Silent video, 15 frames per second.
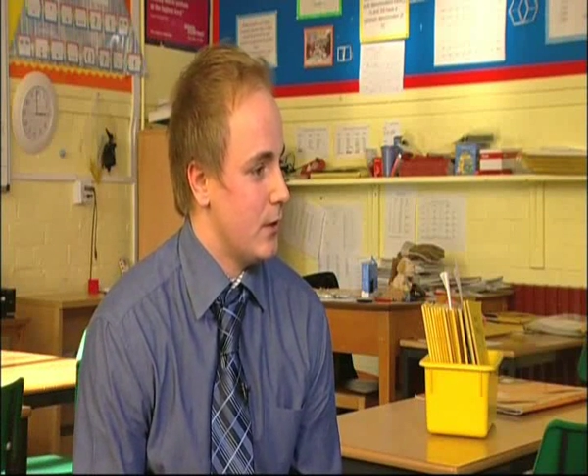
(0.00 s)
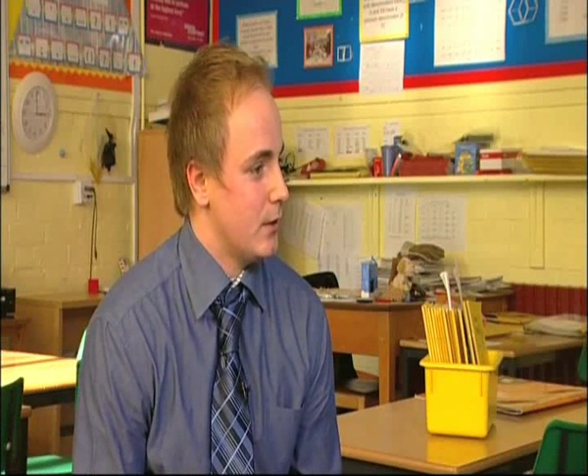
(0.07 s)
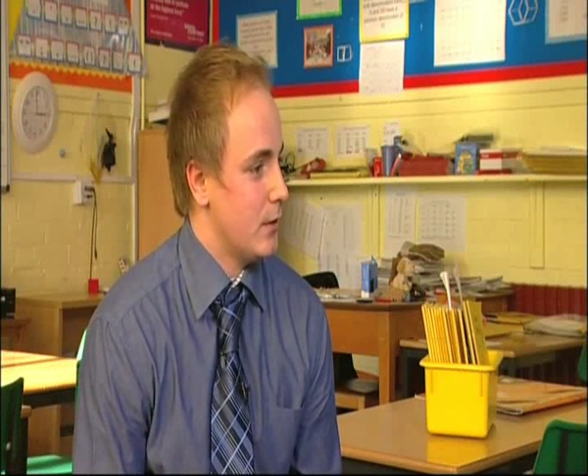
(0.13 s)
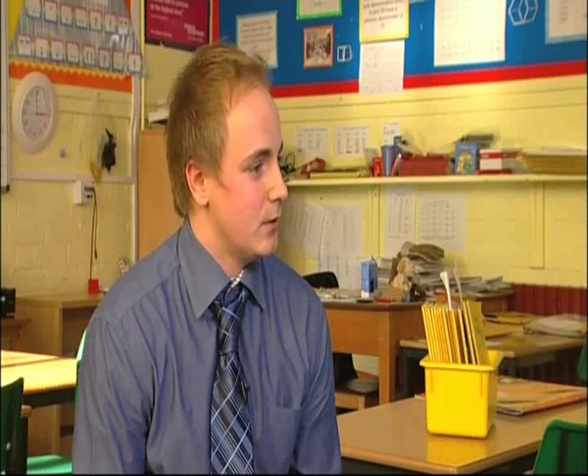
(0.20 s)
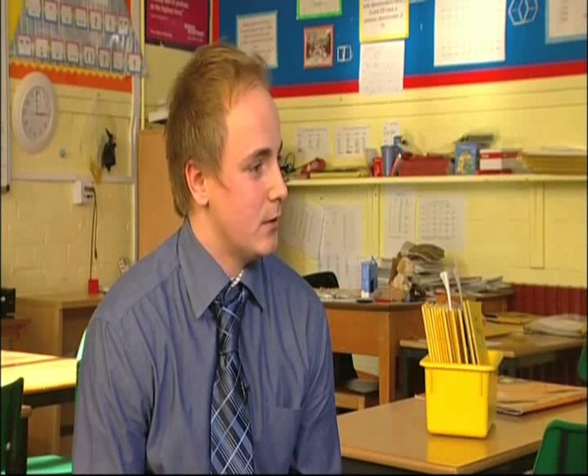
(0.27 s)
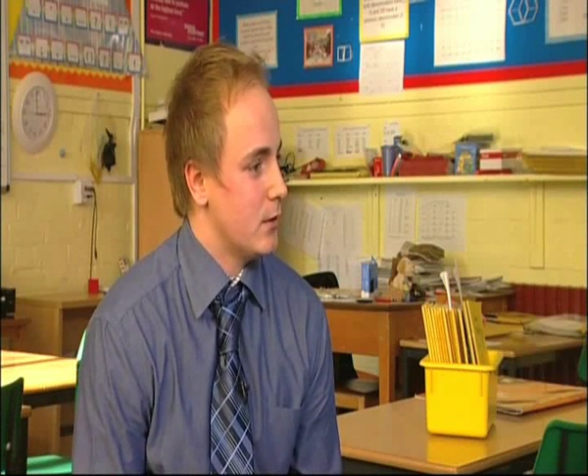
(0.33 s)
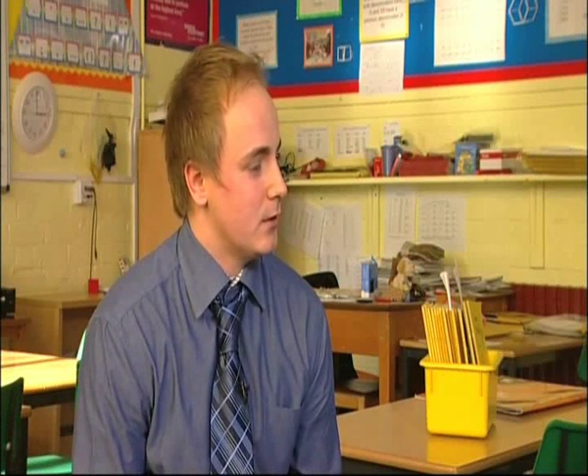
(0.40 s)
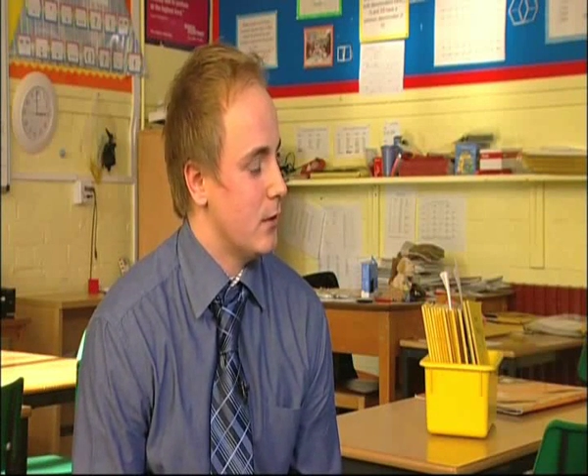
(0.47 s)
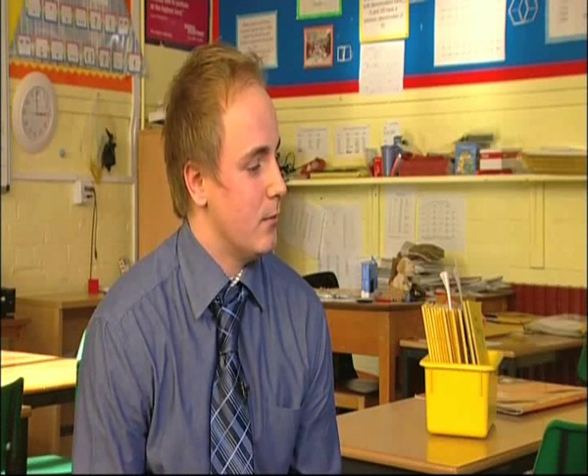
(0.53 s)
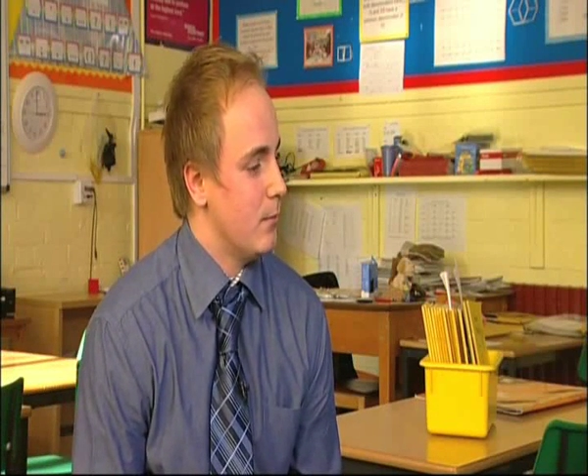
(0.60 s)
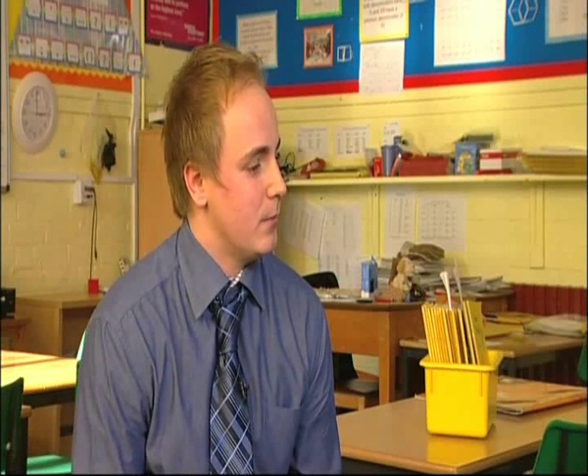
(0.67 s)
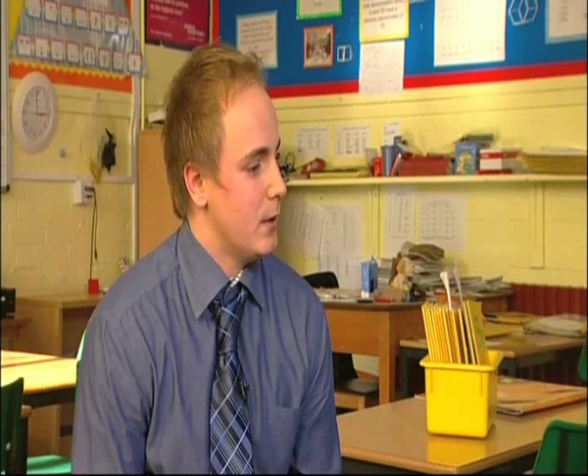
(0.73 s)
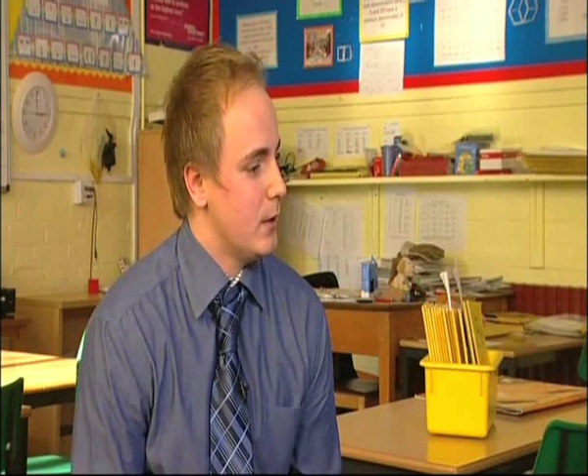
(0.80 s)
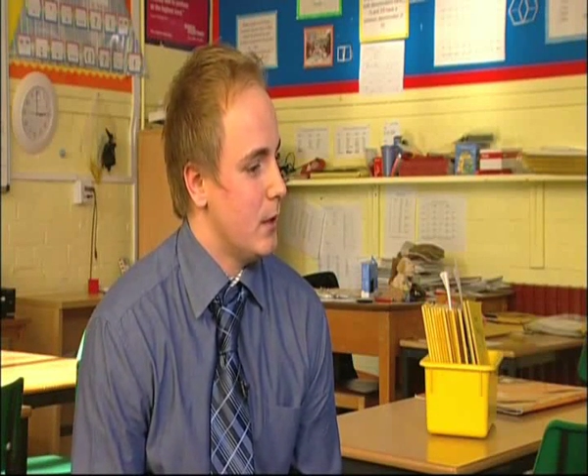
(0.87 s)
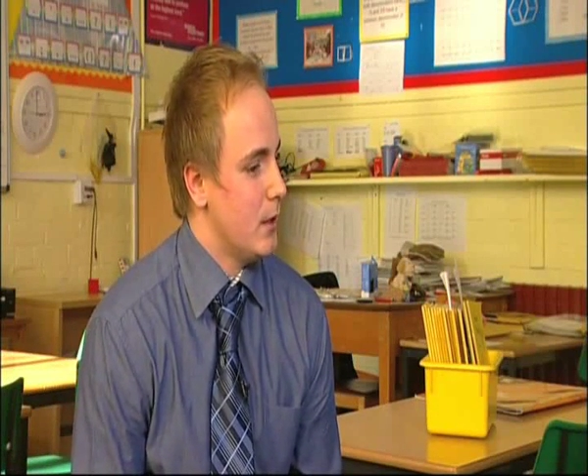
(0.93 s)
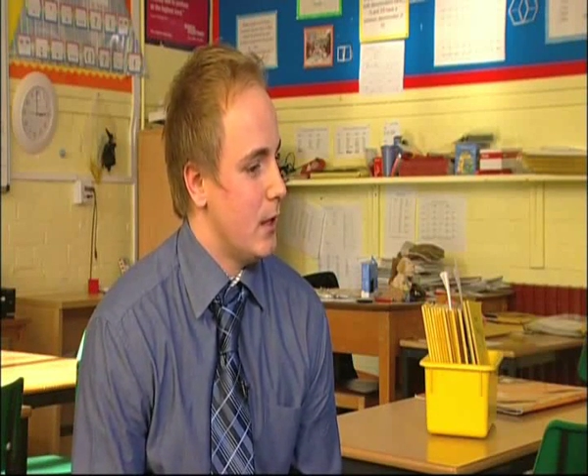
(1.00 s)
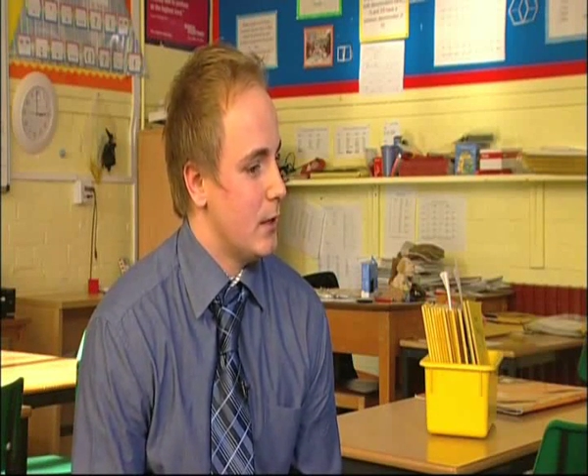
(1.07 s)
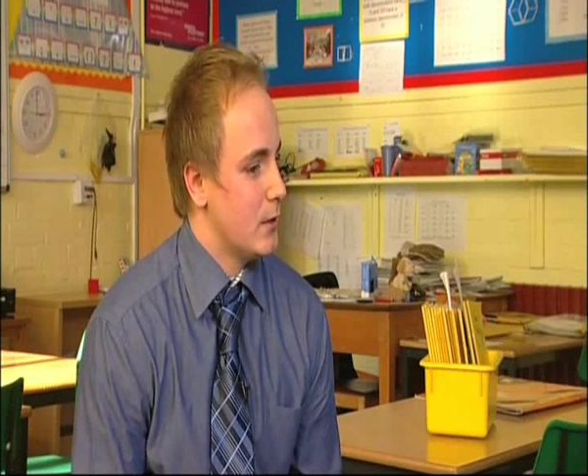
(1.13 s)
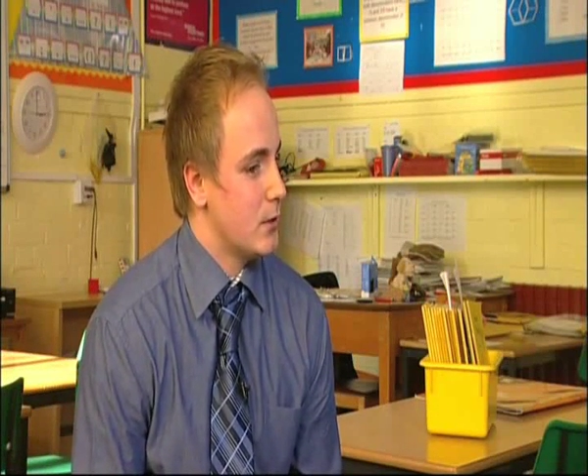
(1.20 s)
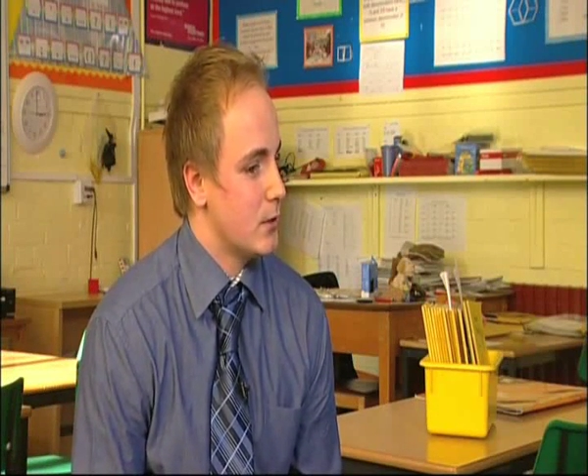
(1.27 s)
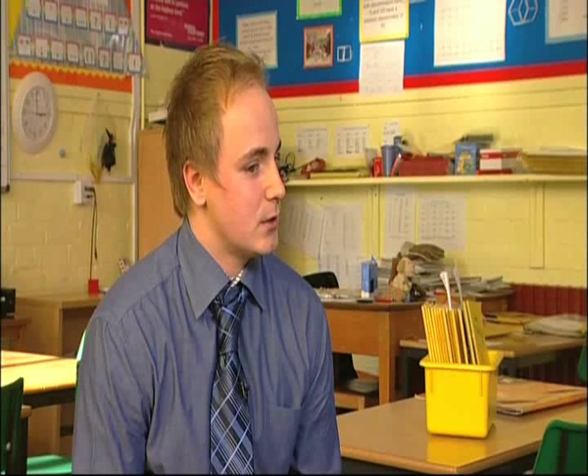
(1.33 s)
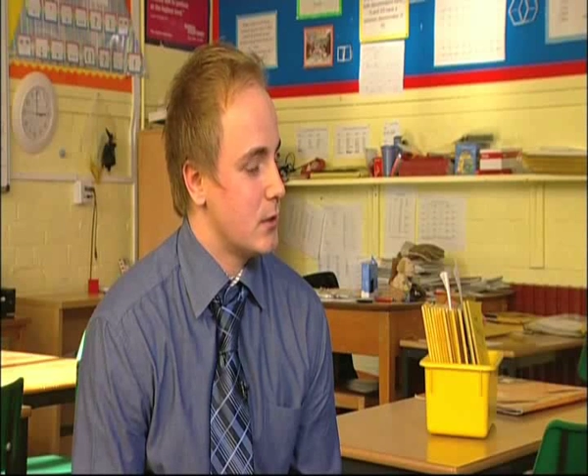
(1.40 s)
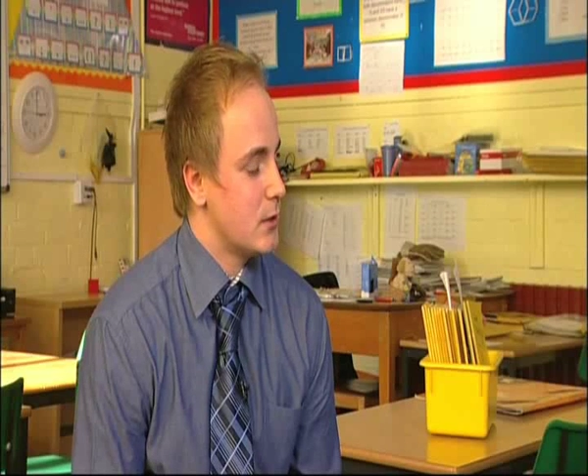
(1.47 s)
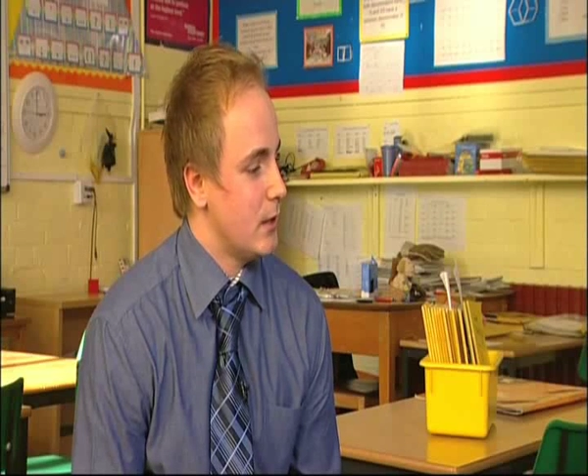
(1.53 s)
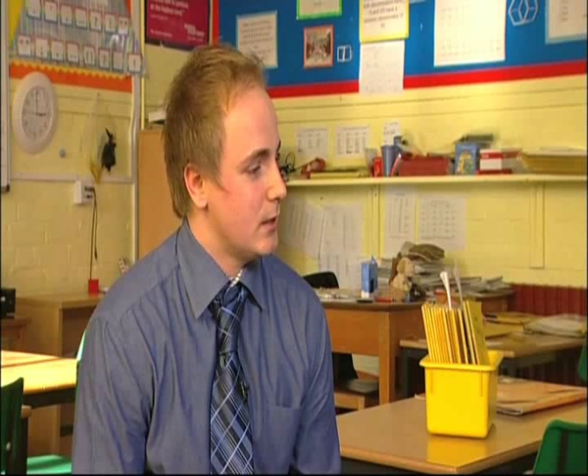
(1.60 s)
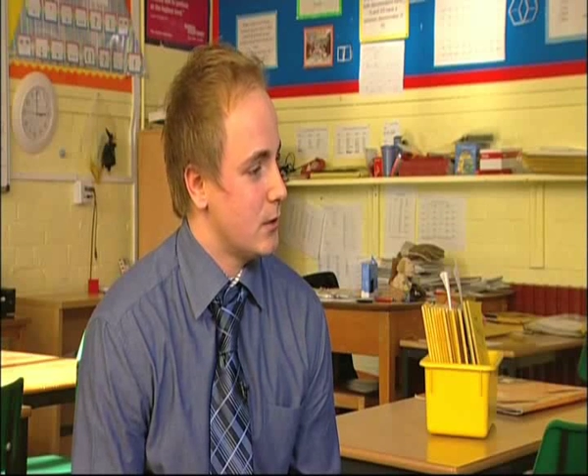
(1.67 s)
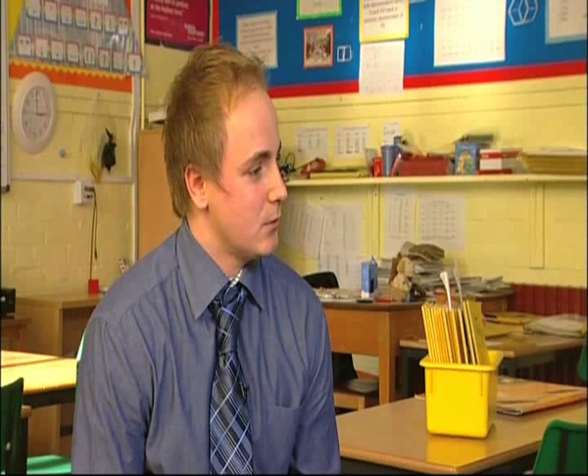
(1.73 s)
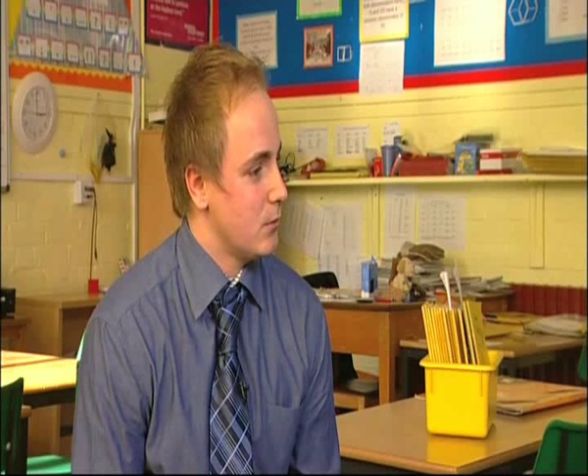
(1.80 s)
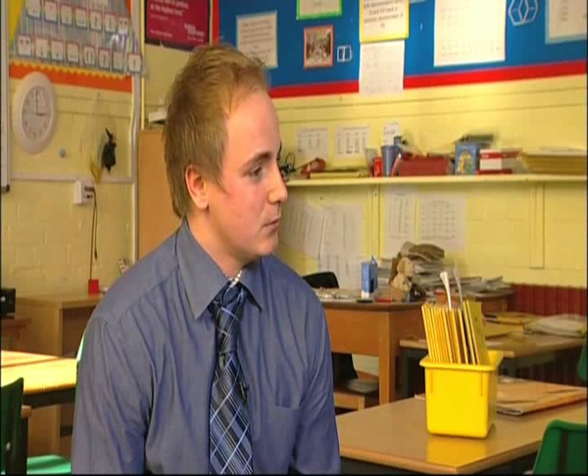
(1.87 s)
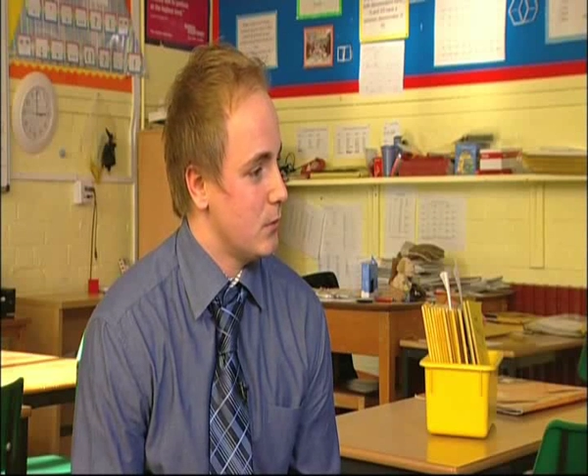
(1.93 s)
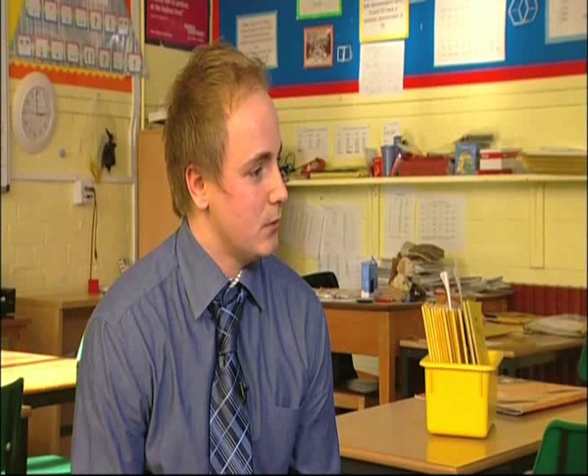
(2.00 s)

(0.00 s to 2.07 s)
and just assess,